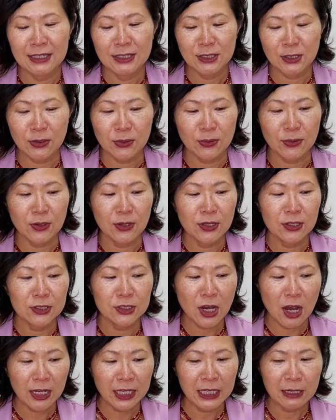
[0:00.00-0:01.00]
So
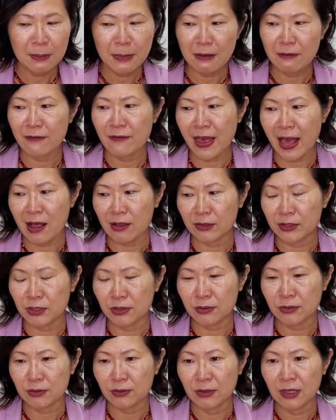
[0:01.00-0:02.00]
talking about
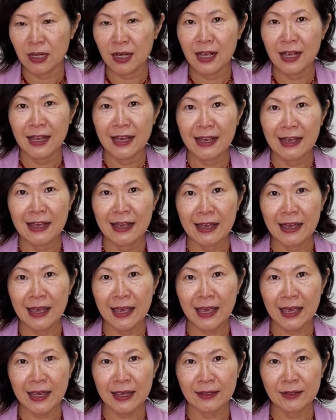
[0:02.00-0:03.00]
value
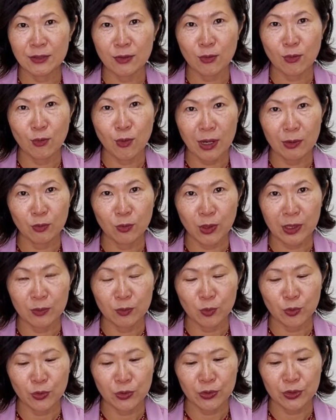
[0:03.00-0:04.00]
and what
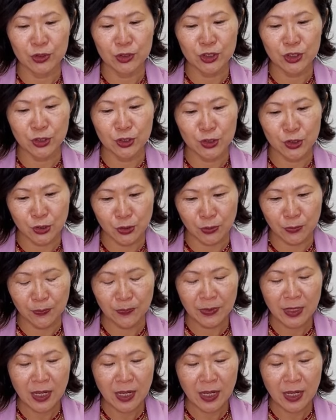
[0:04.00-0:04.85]
one should do.